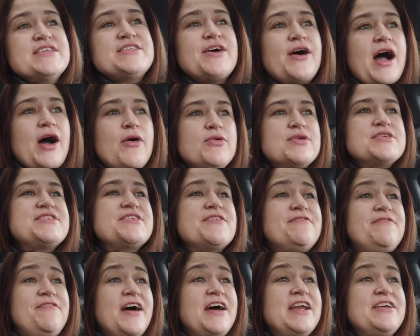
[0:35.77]
So I was
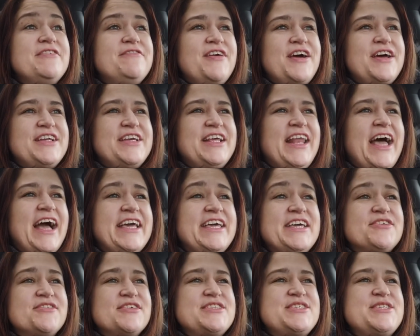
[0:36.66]
a very, very
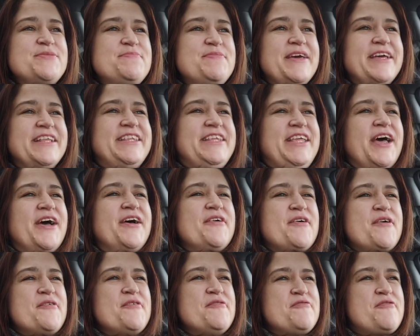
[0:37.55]
lucky recipient
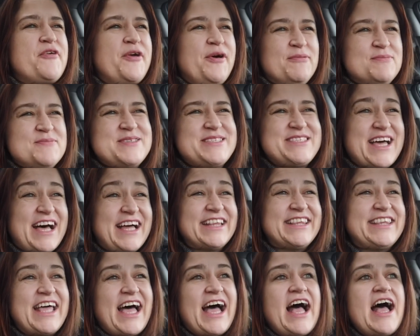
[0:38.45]
from
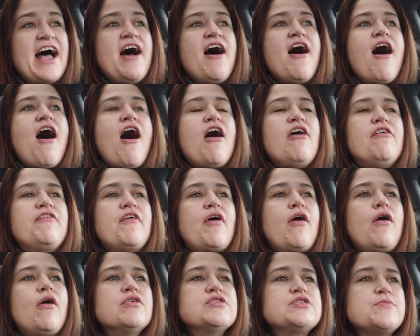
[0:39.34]
Santa of
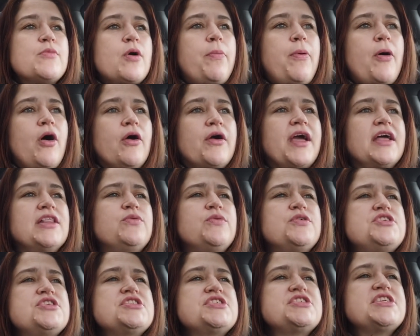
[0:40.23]
Osmo
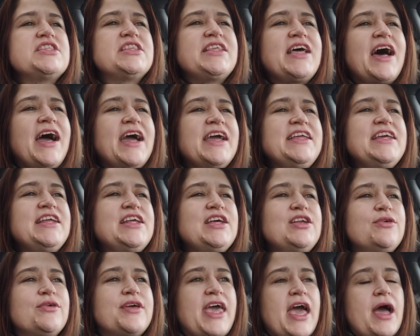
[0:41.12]
Pocket, which is a tiny
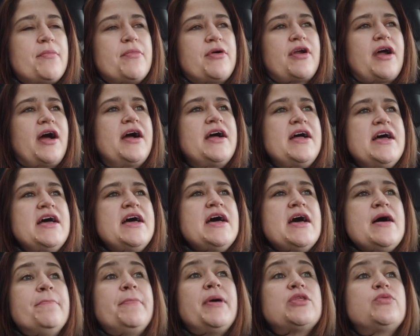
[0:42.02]
little camera,
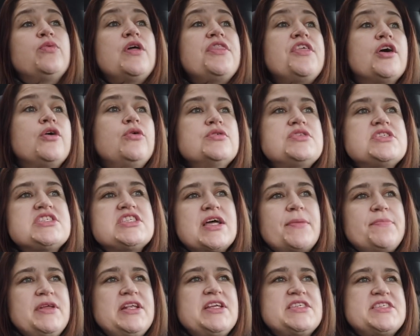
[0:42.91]
but with a good
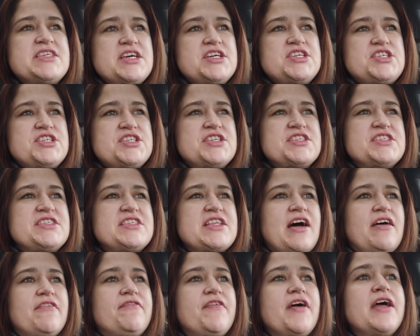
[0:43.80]
stabilization and
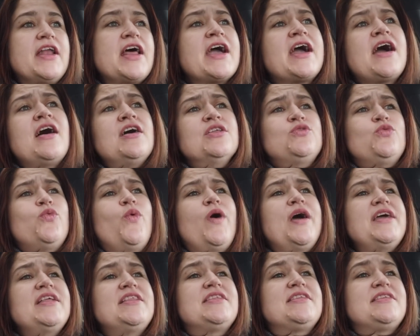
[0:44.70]
stuff. And I can't
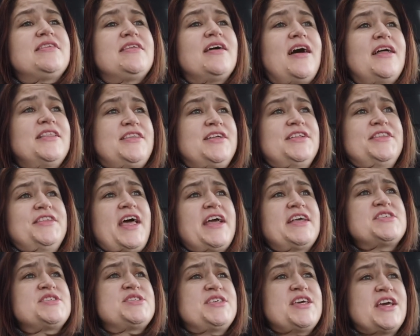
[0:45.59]
wait until
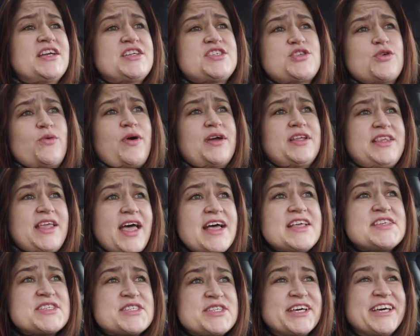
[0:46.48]
next year, so I
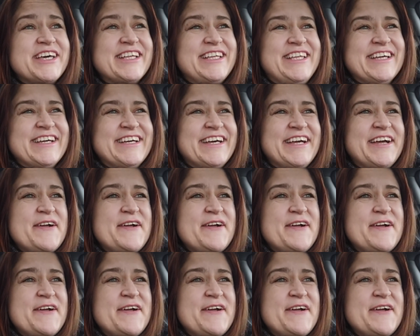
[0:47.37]
test it.